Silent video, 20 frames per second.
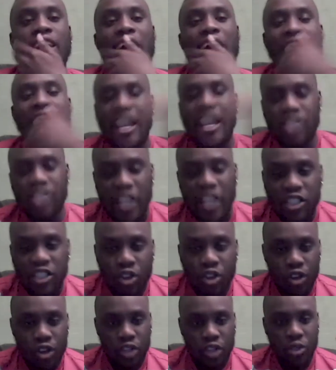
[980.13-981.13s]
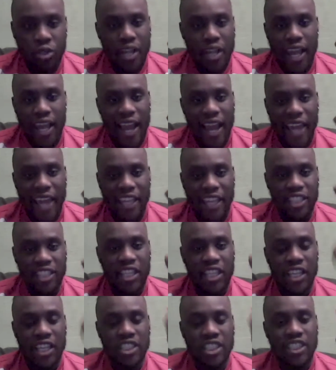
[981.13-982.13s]
he's not going to do that. Like,
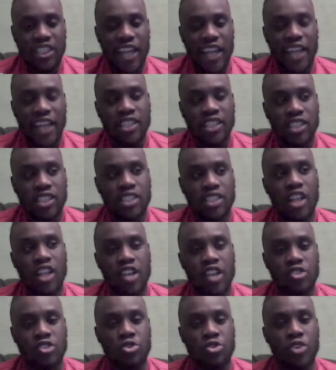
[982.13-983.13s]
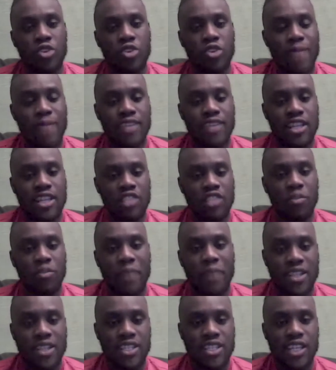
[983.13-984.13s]
he's changed these last 2 games against Liverpool
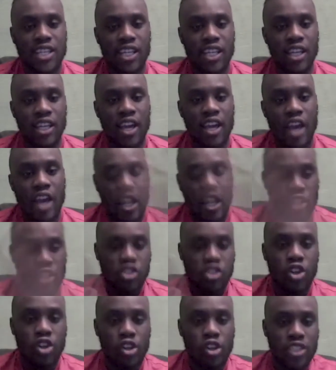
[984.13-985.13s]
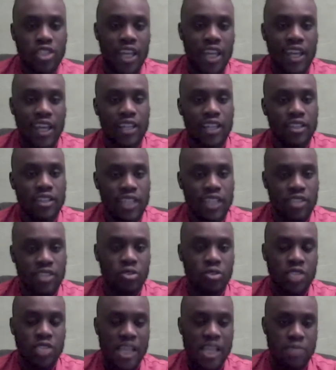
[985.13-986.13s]
and City just to contain these 2
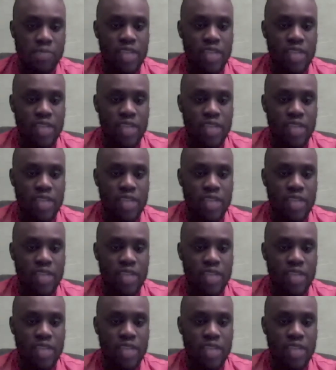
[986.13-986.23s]
teams.